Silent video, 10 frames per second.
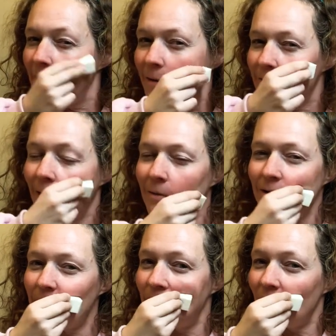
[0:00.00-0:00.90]
It's
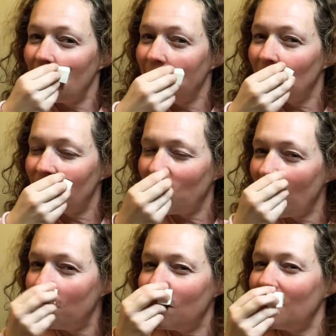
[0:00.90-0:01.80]
always one
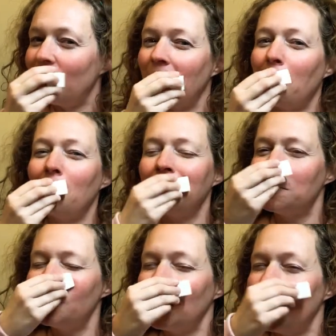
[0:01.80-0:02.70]
favorite
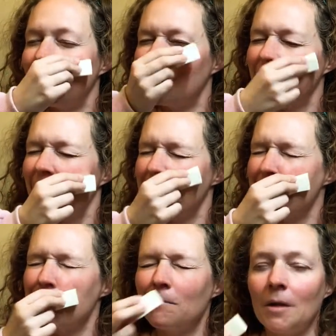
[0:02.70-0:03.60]
cheek.
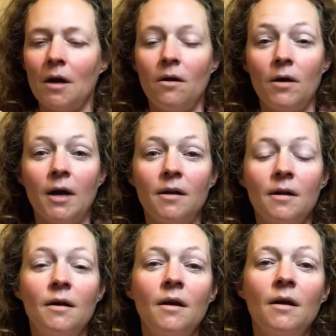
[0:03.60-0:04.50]
All right,
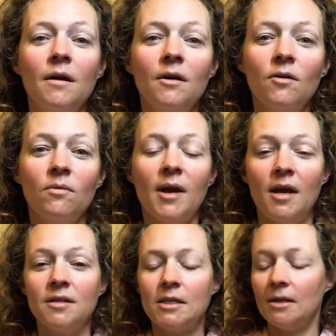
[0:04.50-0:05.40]

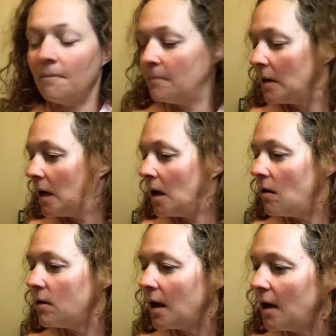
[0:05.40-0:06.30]
great.
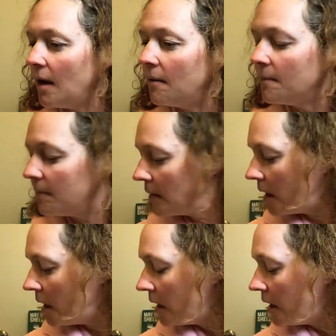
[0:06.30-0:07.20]
Okay.
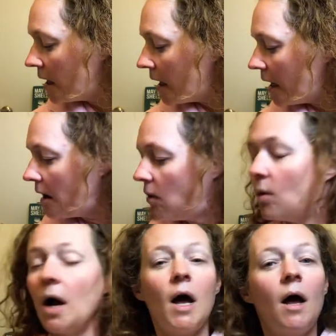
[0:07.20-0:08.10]

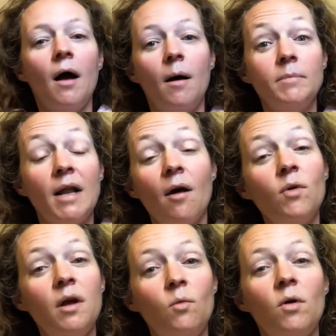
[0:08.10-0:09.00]
Now
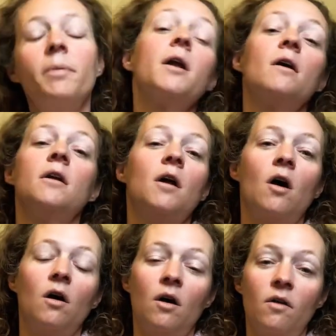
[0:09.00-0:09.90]
we will put on
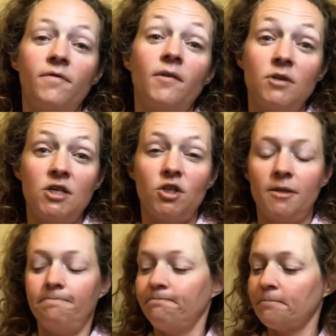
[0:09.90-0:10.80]
our foundation.